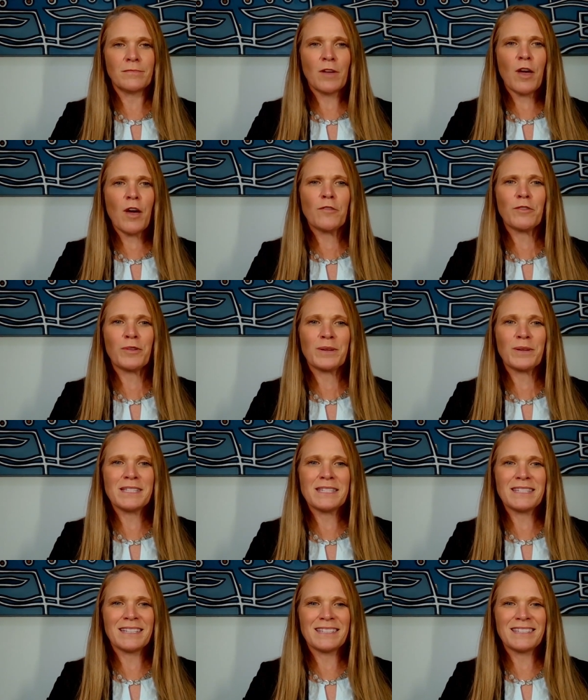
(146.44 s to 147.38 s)
For
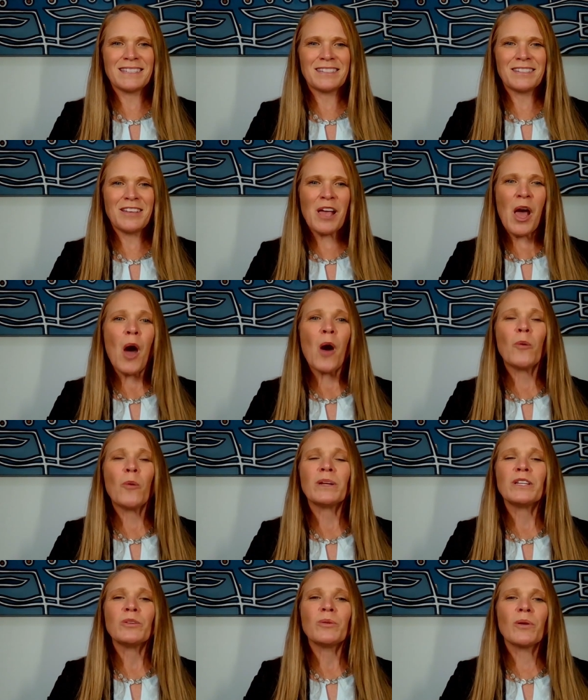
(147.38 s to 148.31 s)
instance, when
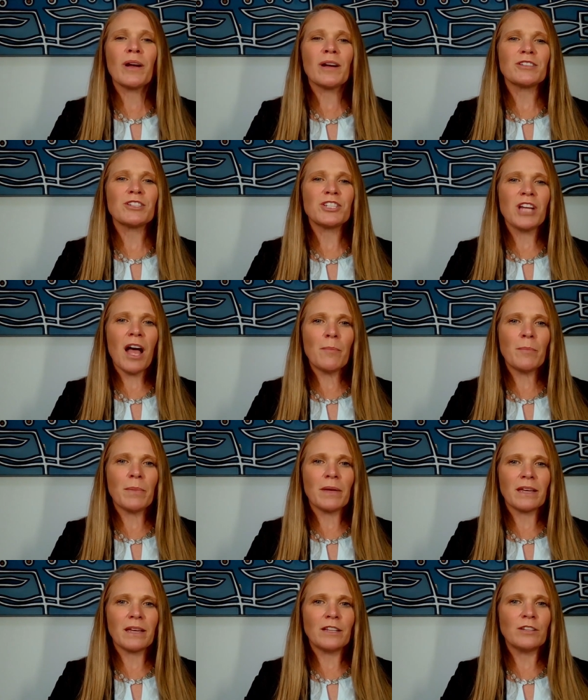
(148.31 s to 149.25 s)
you are out shopping
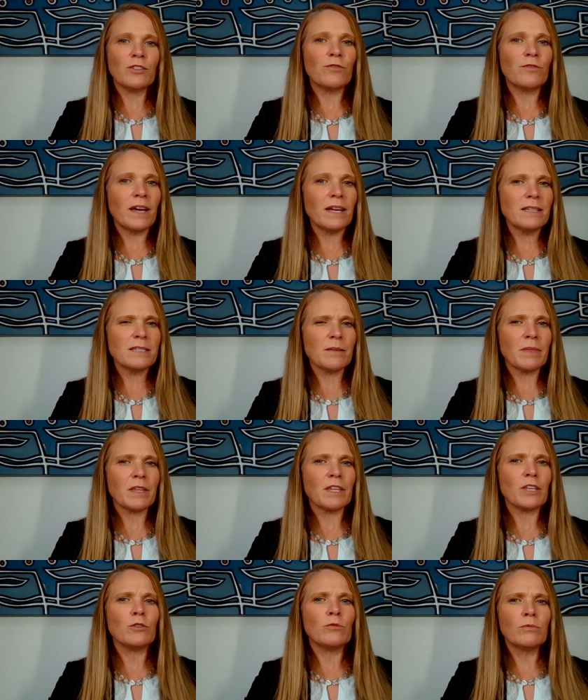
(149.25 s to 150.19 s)
and you find something
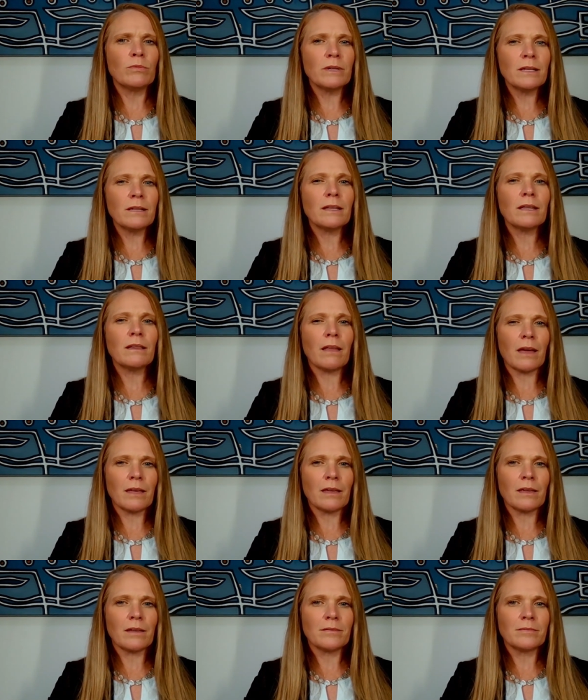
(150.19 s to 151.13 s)
you really like,
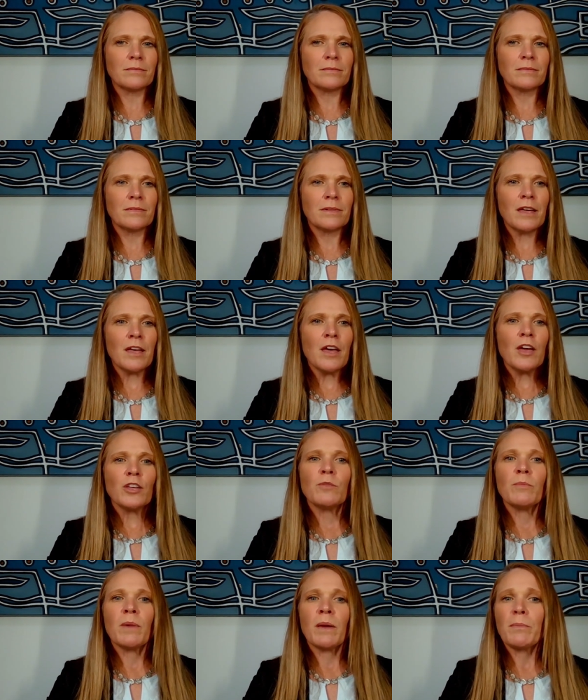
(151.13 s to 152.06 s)
you
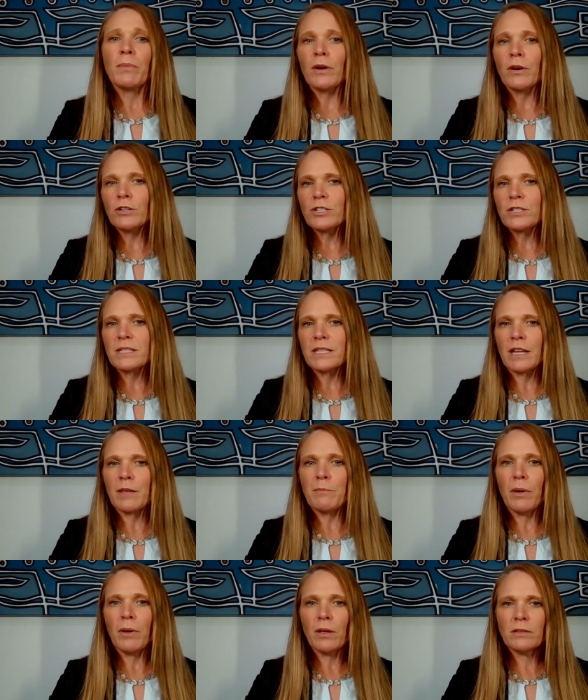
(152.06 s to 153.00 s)
may purchase it
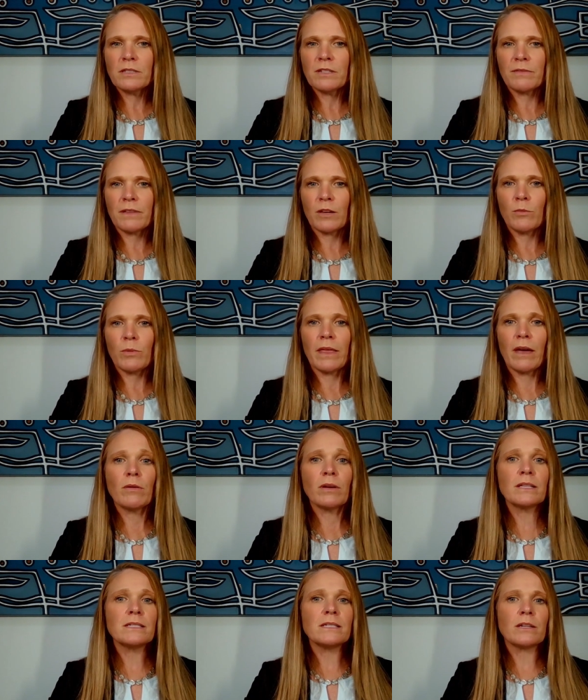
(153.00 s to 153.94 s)
impulsively without
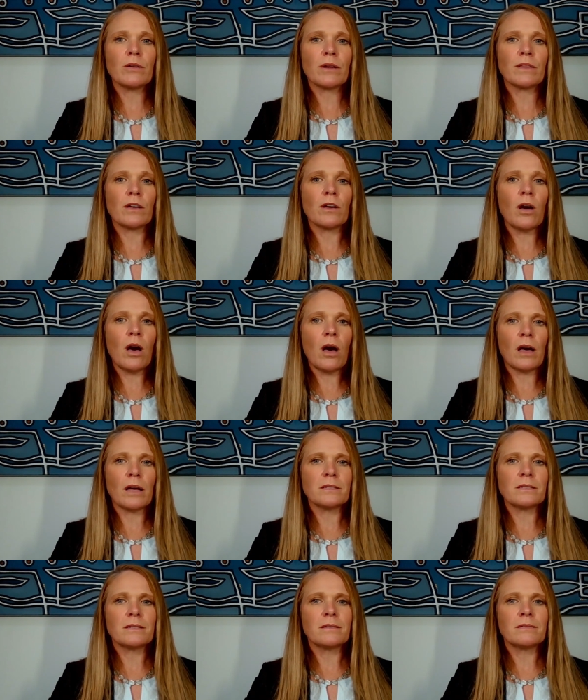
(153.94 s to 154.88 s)
considering the
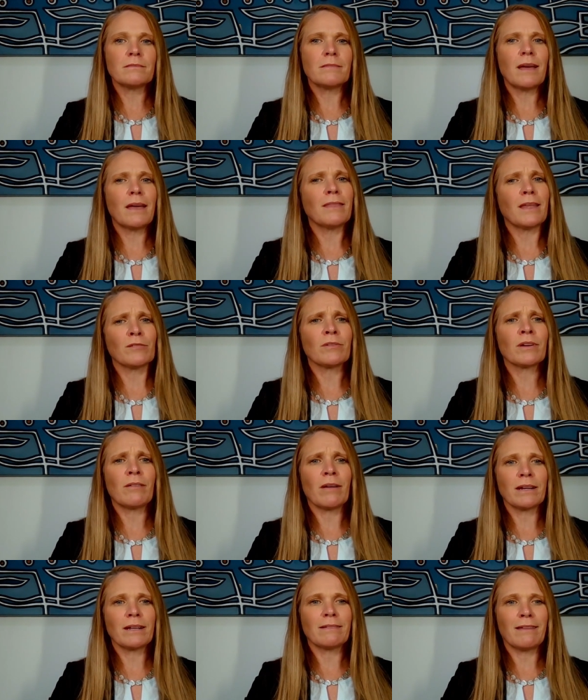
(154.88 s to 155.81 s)
cost and then regret
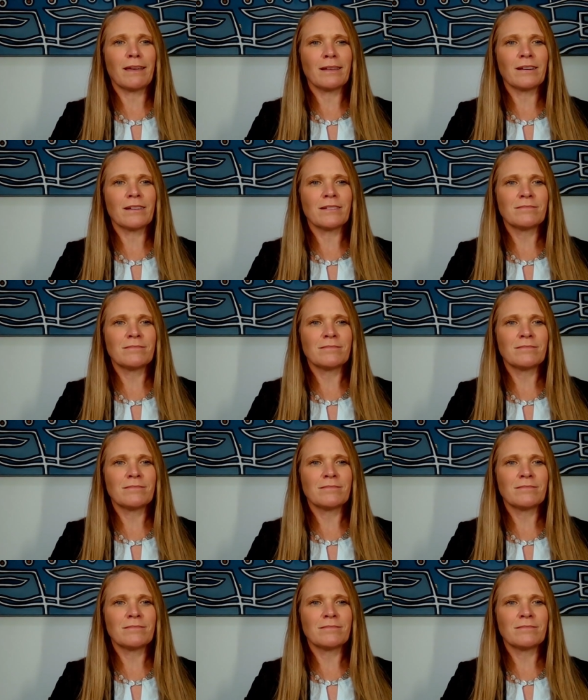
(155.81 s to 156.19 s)
it later.